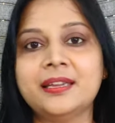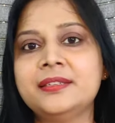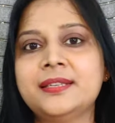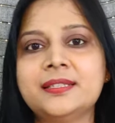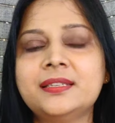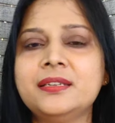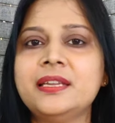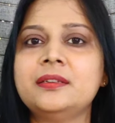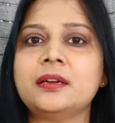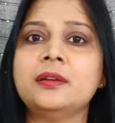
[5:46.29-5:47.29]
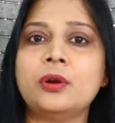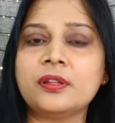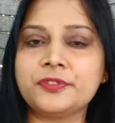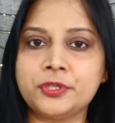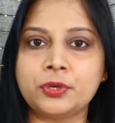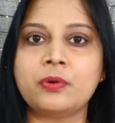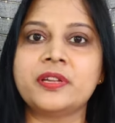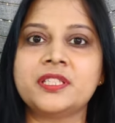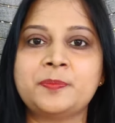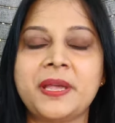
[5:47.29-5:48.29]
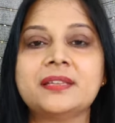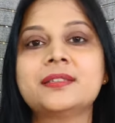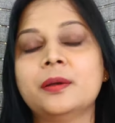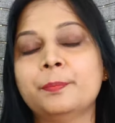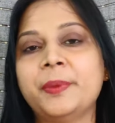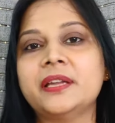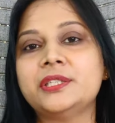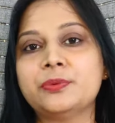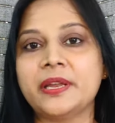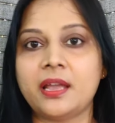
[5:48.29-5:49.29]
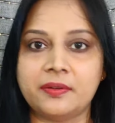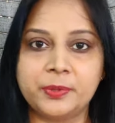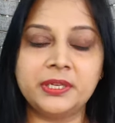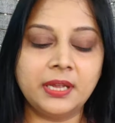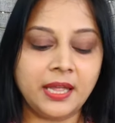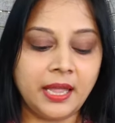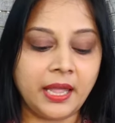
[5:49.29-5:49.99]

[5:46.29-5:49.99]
it doesn't need a lot of storage space compared to an oven